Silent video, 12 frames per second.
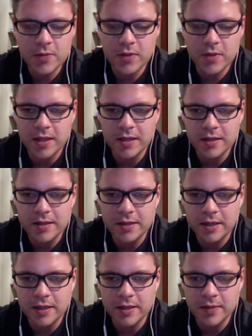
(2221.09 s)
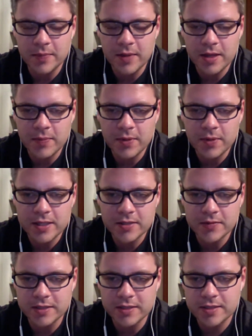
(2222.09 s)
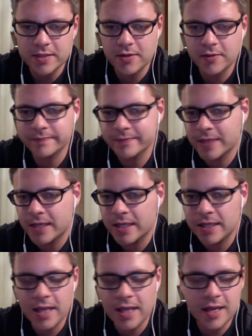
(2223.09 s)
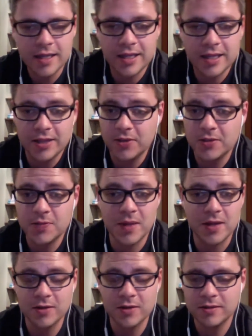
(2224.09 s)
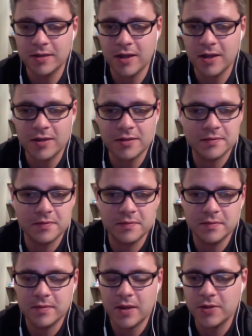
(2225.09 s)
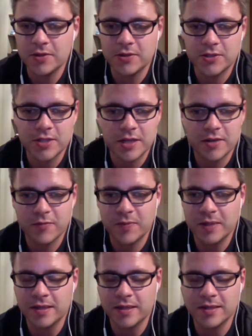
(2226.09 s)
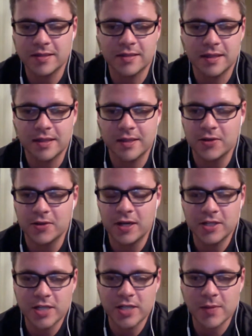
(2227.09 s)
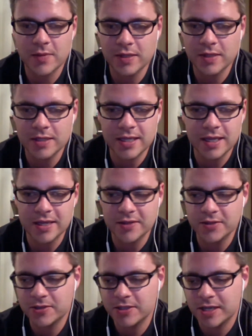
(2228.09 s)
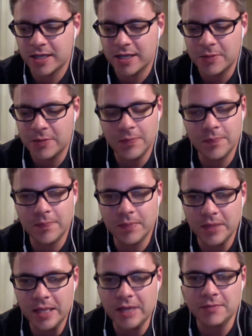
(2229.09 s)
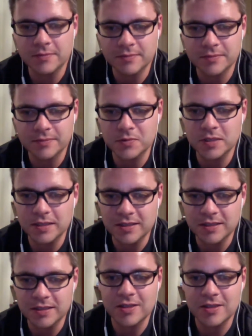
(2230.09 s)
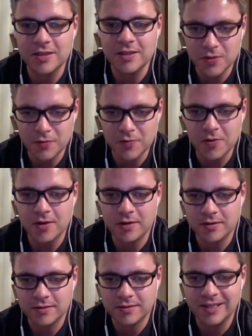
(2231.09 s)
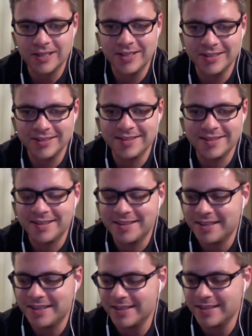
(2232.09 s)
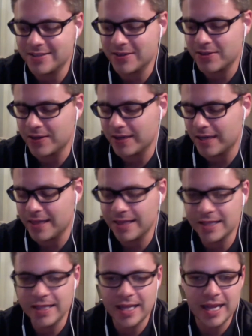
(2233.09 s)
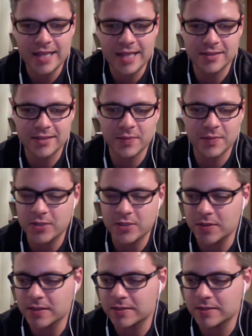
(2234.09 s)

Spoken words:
then by the price of it. So yeah, it looks better on your shelf because they did a great job on the decanter, but that really only goes so far. And so I think that adds a little bit to it.